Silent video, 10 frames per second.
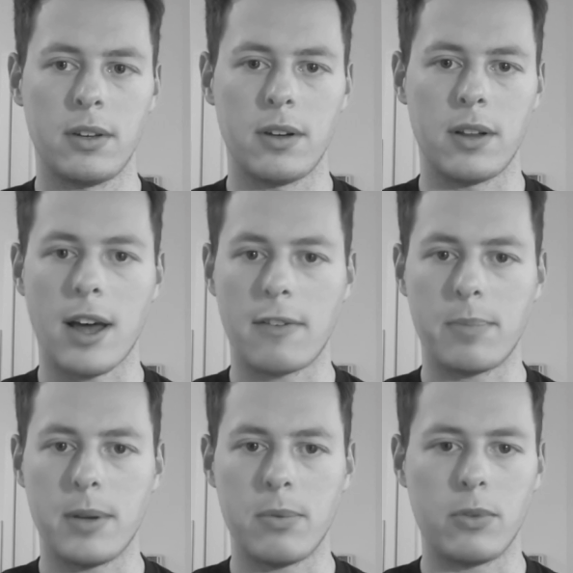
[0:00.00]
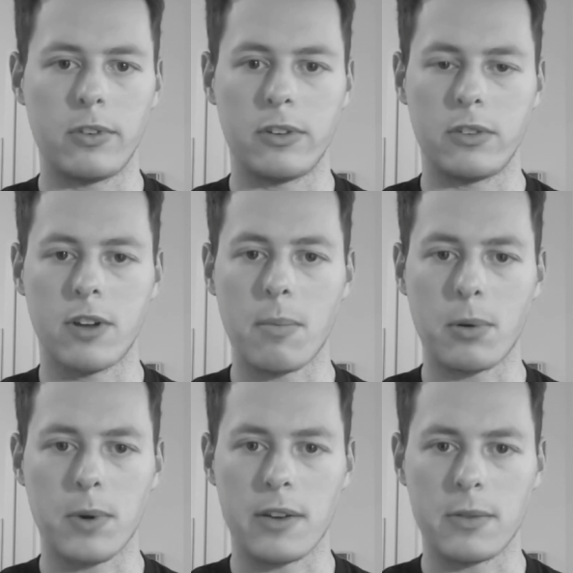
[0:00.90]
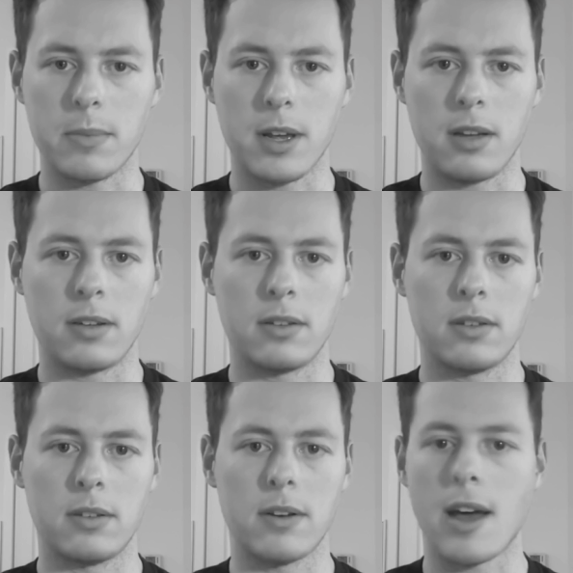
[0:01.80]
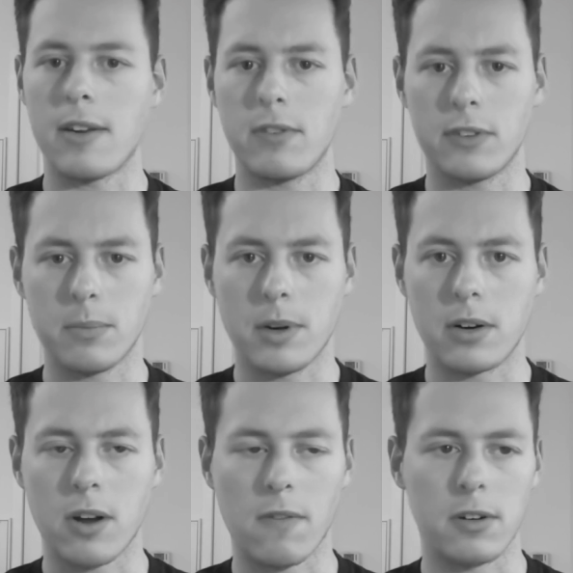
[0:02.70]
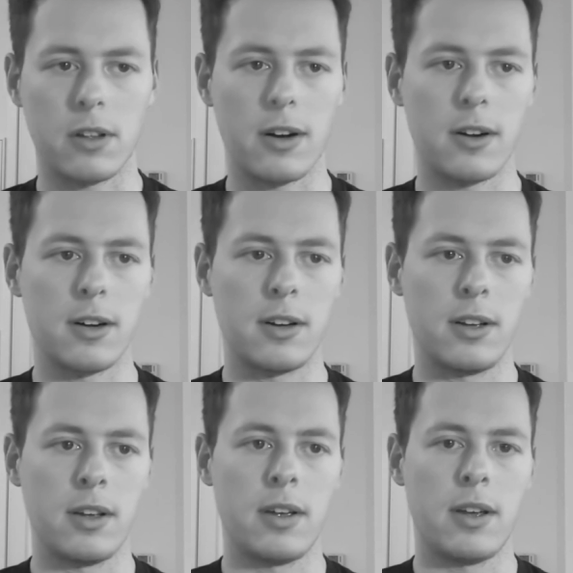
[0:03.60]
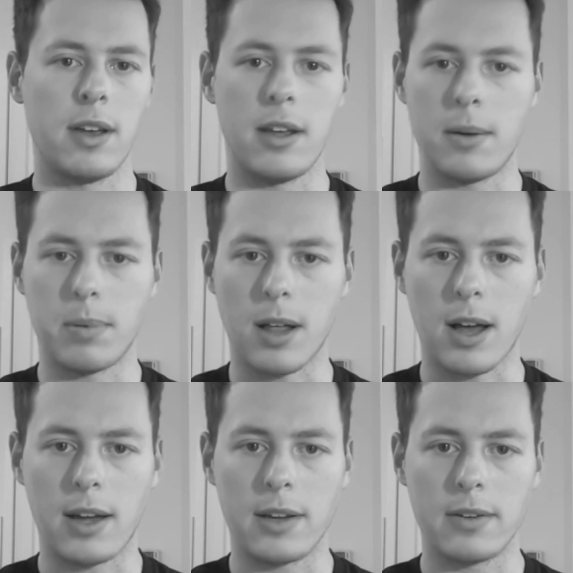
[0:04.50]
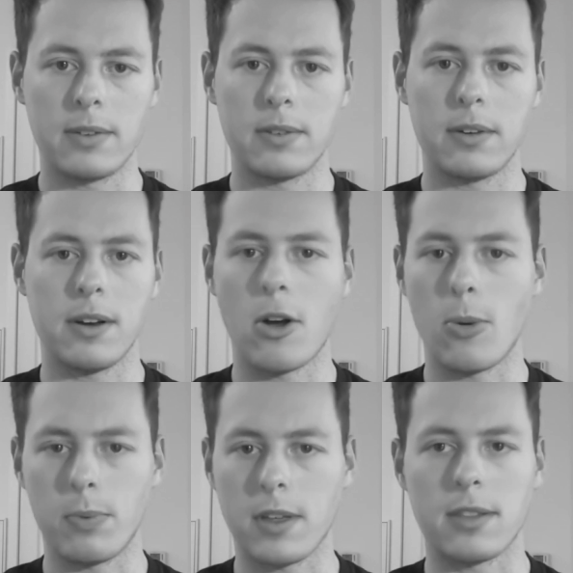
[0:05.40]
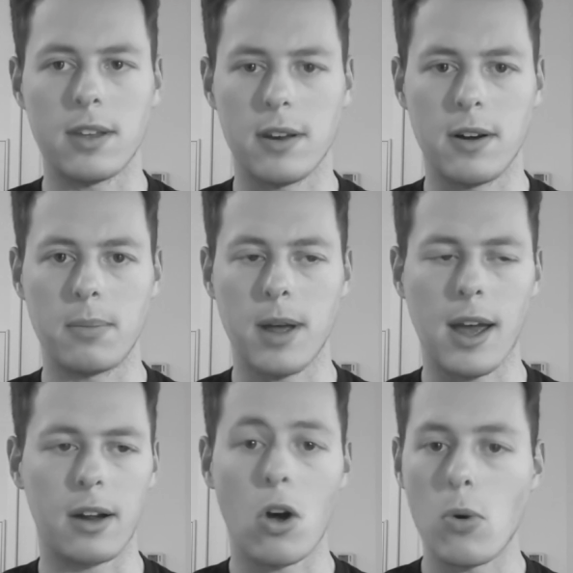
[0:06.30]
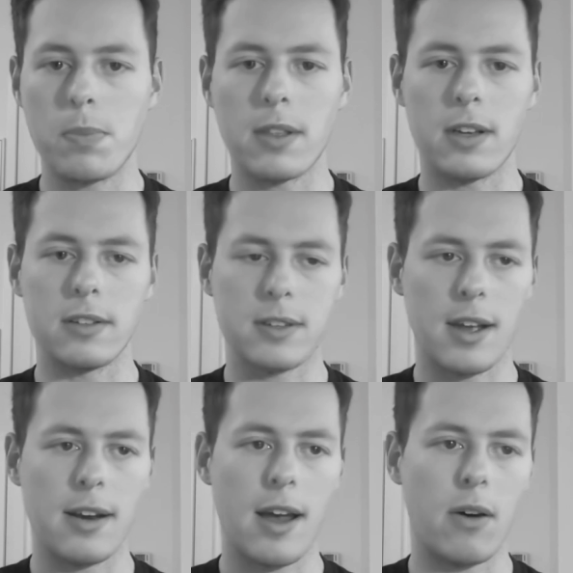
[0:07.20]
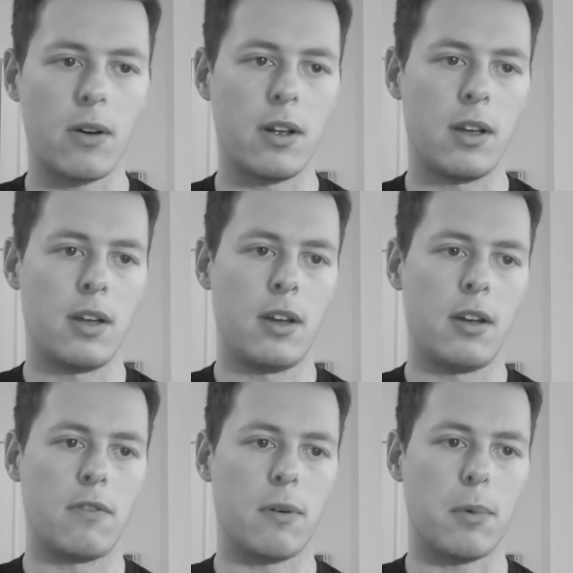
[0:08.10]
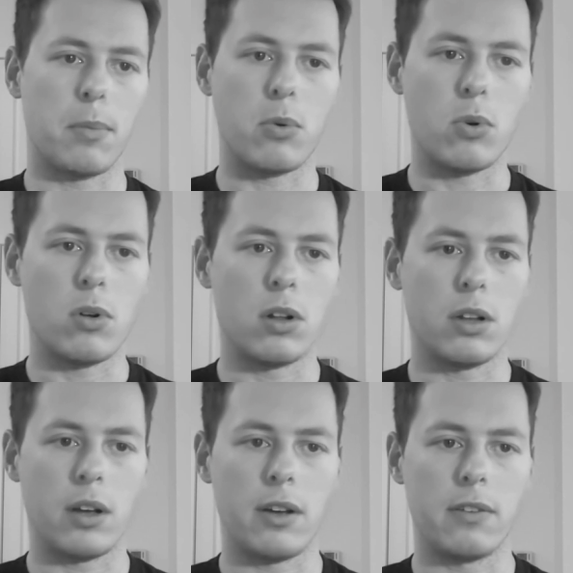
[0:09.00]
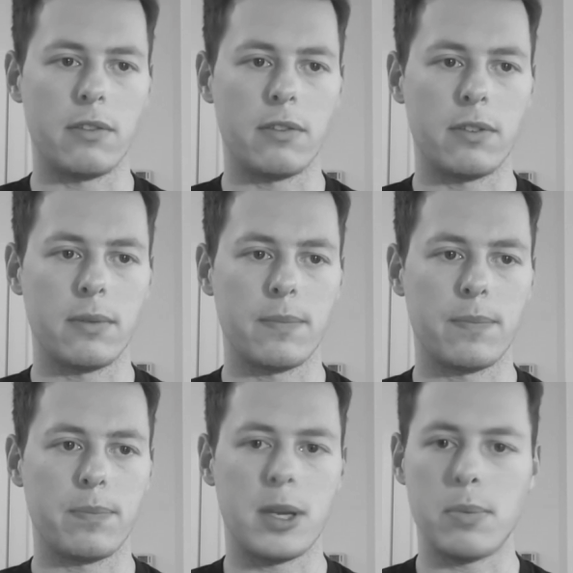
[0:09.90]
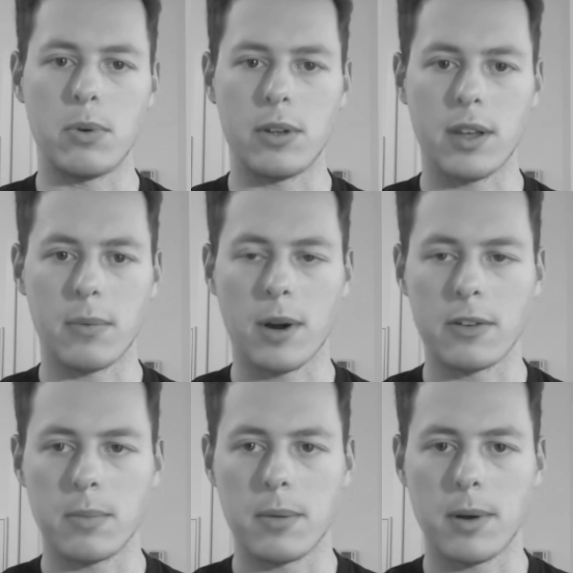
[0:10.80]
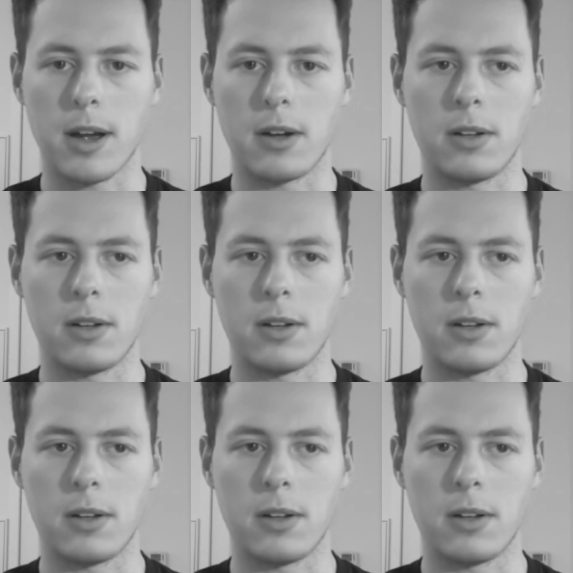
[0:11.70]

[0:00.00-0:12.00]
A lot of people just dump a resume, not even submit a cover letter, hit apply, and hope that they hear back, hope that they stand out from a pool of people in that resume pile.